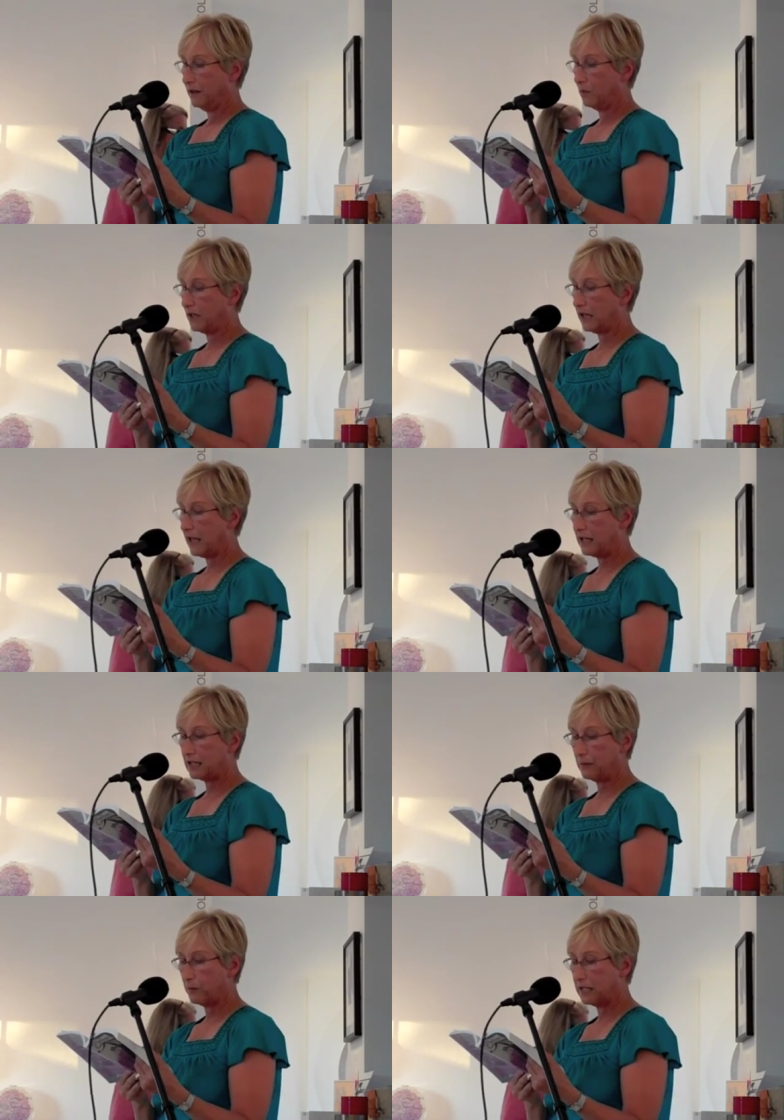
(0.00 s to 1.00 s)
When I
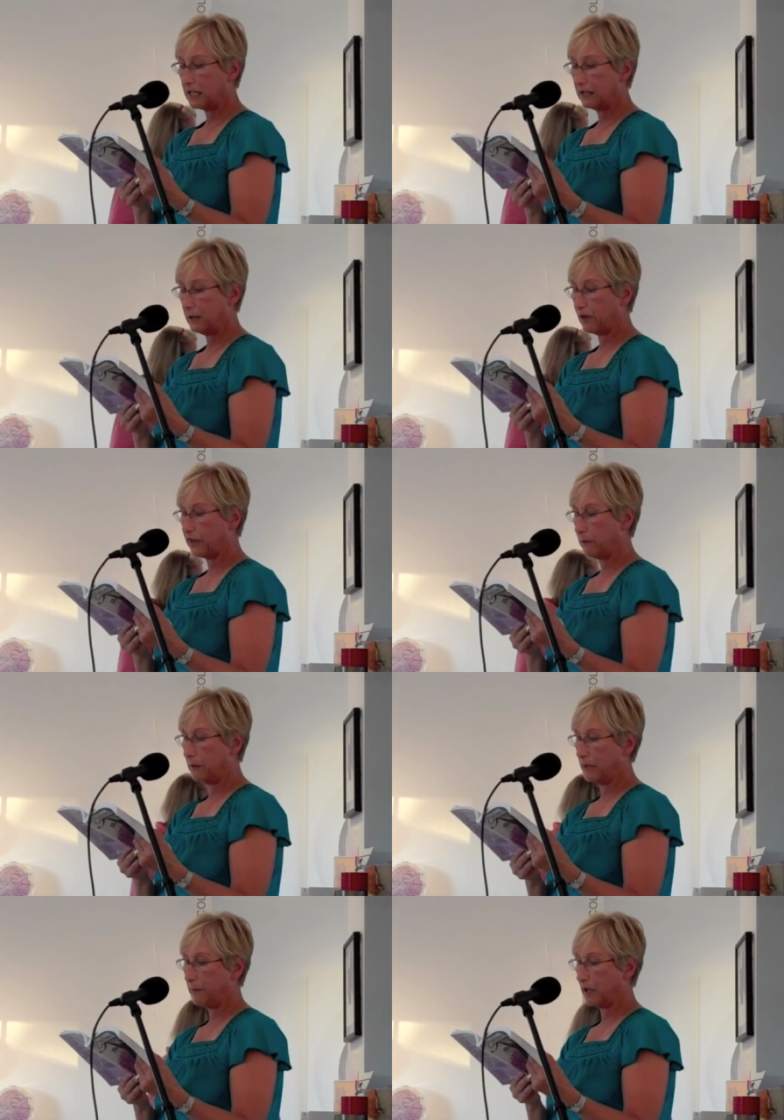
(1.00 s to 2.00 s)
asked them recently what they
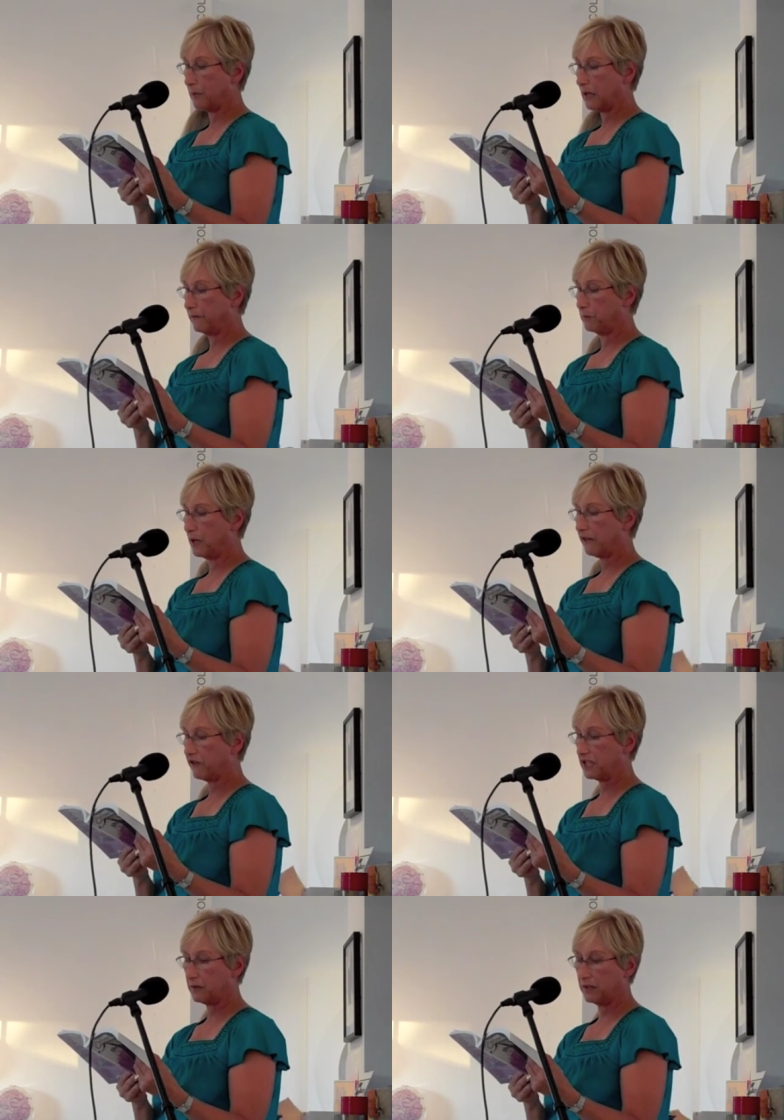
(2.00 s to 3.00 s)
remembered about
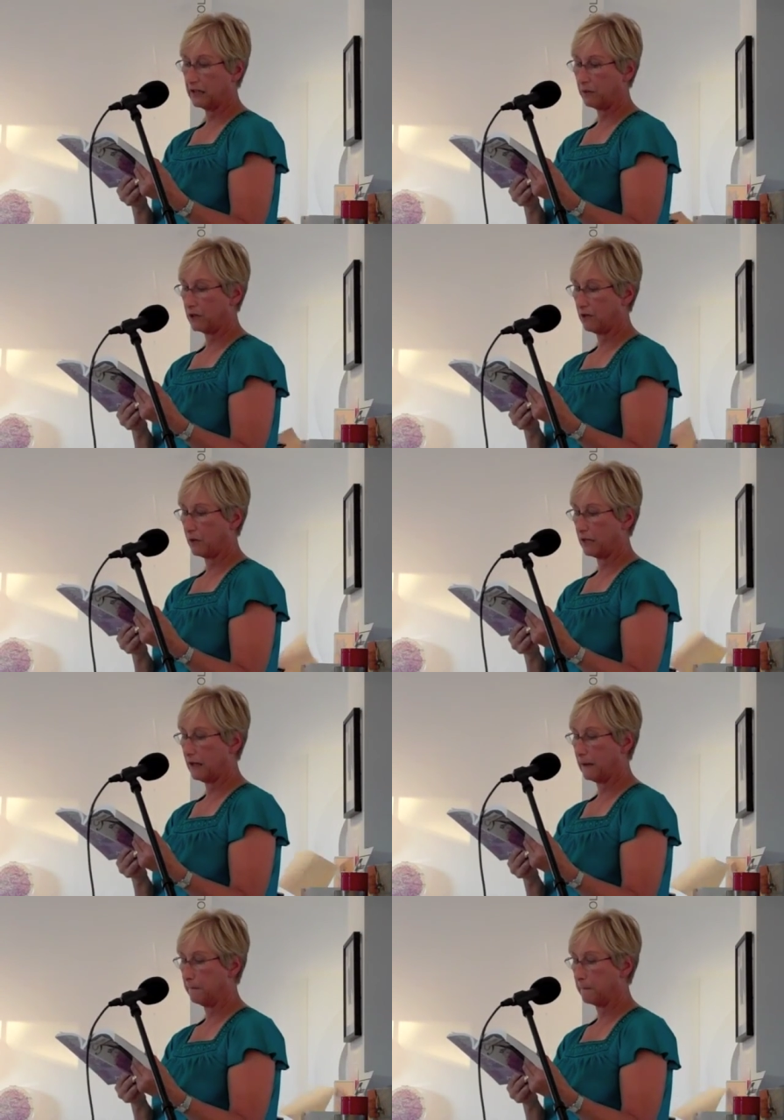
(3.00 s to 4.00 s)
breakfast when they were growing
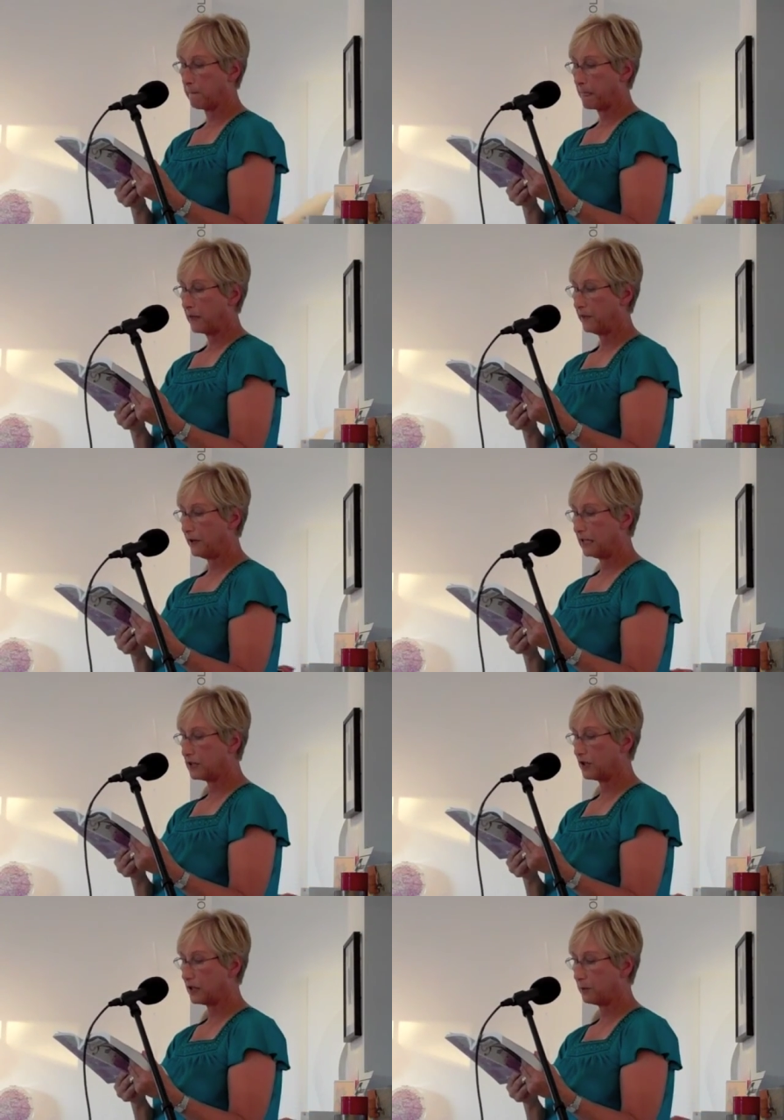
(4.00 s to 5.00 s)
up, their
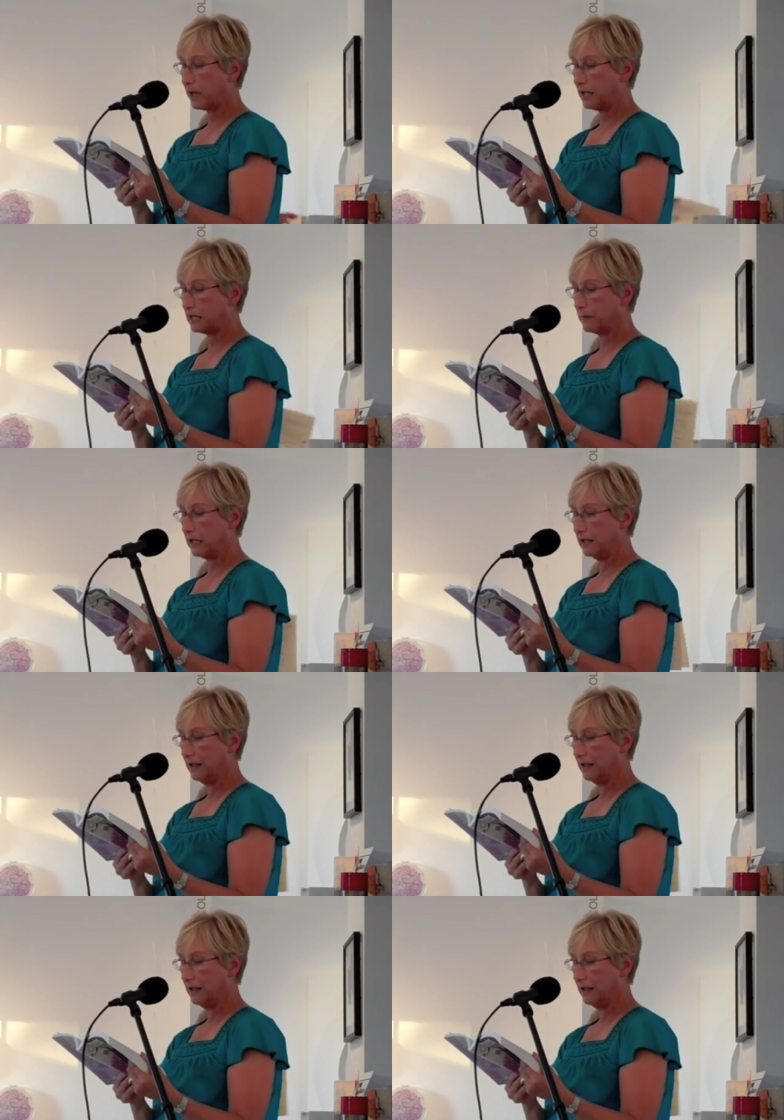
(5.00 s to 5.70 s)
answer surprised me.